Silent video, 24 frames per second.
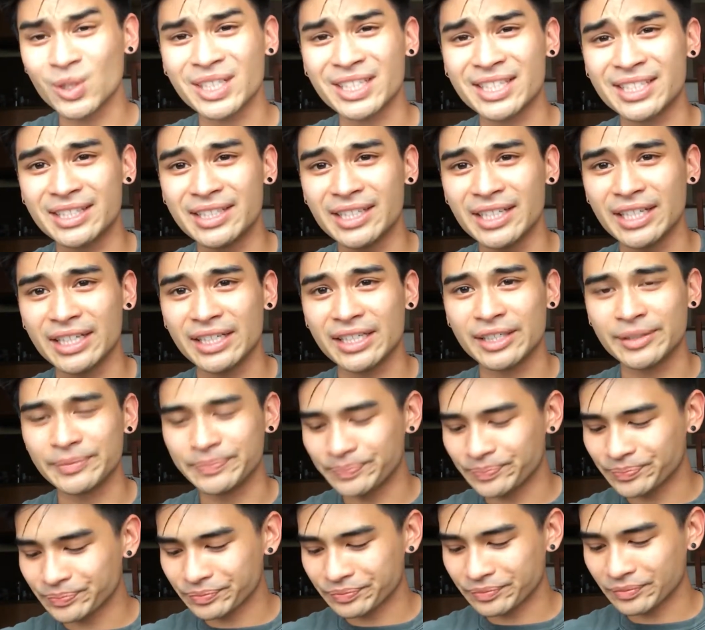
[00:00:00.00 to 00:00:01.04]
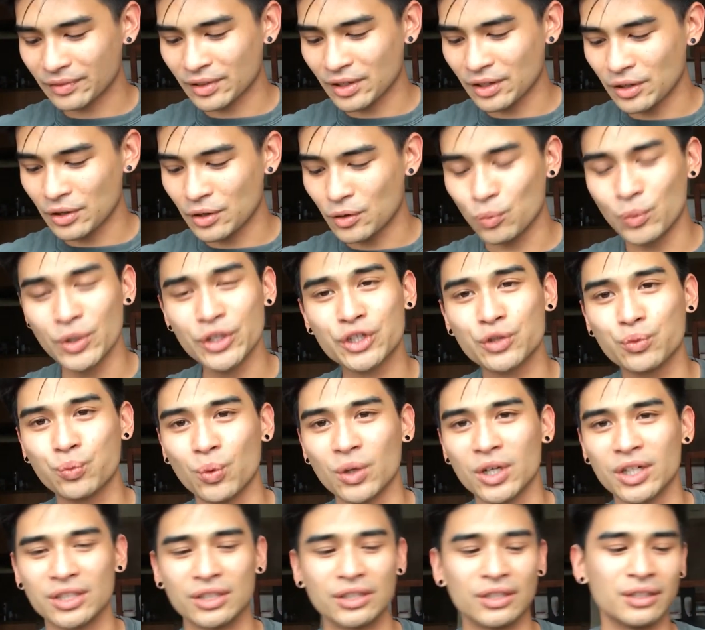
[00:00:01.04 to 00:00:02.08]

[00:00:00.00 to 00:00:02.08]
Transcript: And we're gonna see which